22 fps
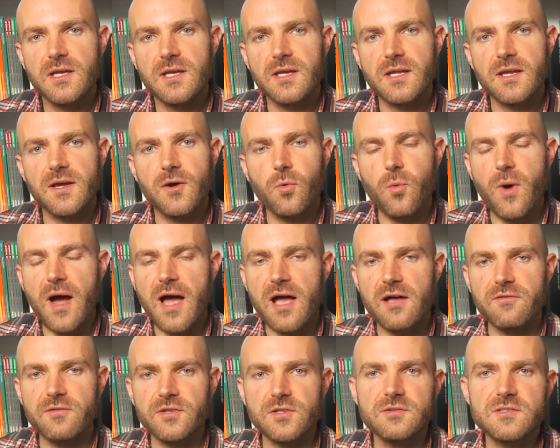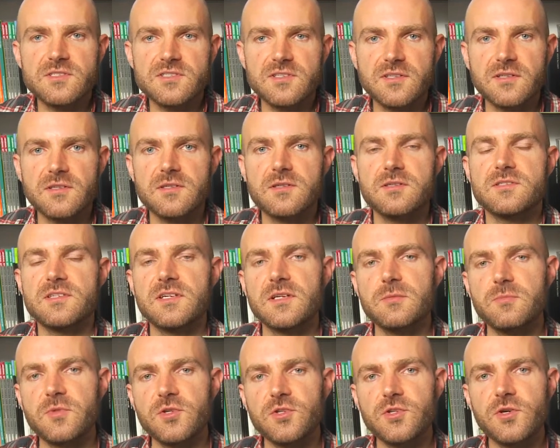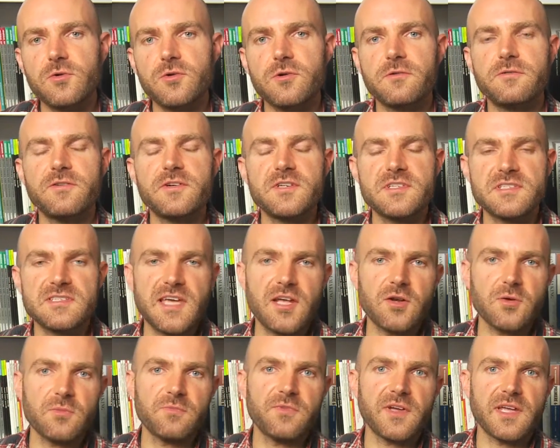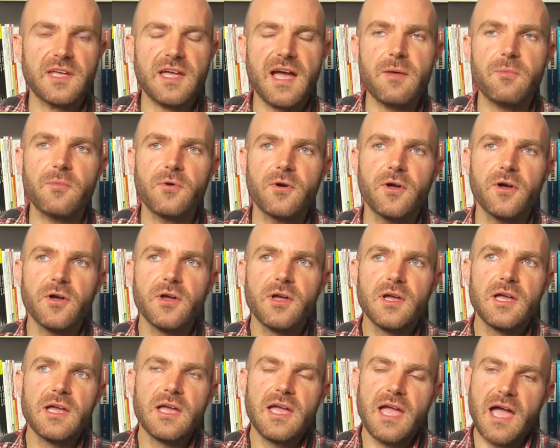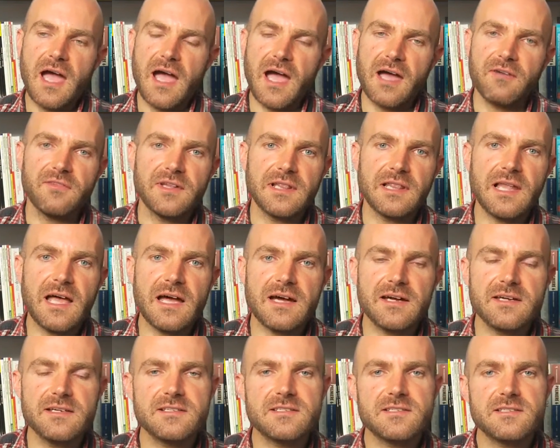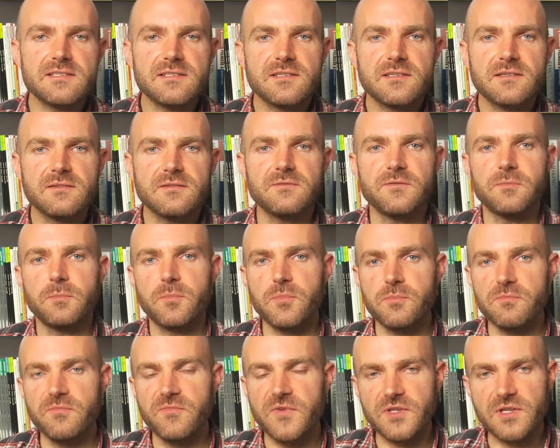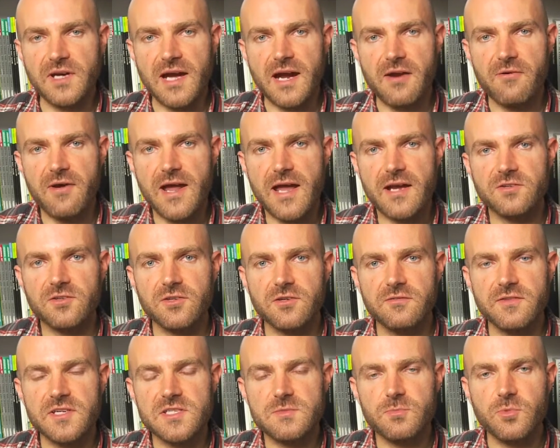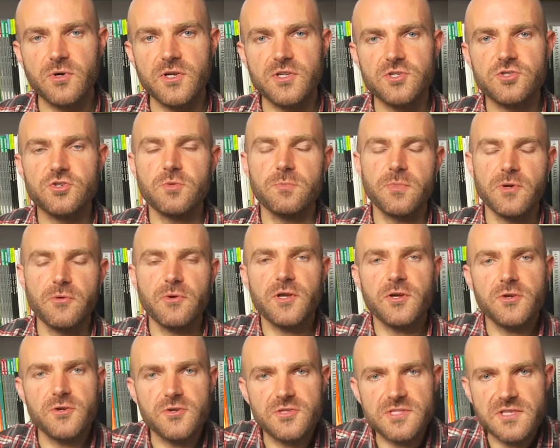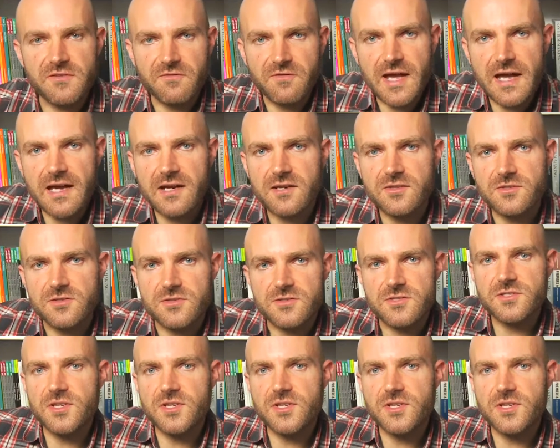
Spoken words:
While the cinematographer is setting up the camera and the lights, the director at this point should be rehearsing the actors.